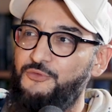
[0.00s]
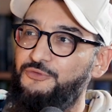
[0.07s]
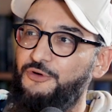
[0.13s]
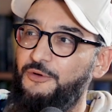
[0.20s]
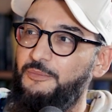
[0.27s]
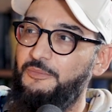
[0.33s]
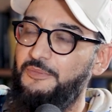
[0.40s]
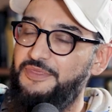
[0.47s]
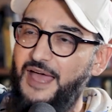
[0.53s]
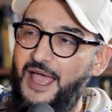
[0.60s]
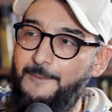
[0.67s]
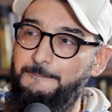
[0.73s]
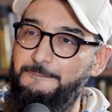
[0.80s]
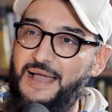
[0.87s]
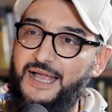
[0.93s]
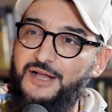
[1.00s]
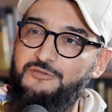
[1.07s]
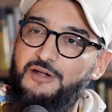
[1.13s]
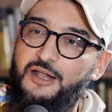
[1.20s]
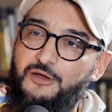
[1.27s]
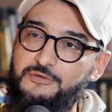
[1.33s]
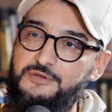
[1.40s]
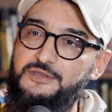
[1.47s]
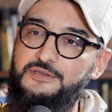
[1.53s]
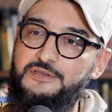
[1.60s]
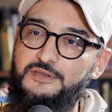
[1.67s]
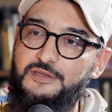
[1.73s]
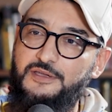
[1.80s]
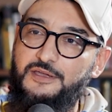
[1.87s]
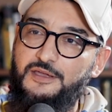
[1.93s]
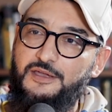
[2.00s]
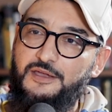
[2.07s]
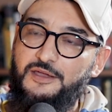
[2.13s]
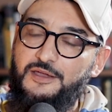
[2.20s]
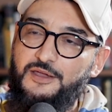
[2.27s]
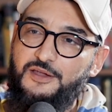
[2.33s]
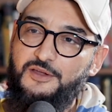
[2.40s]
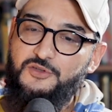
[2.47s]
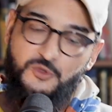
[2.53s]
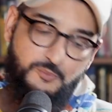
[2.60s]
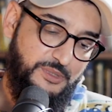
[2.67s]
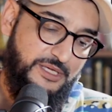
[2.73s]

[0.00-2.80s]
from that background to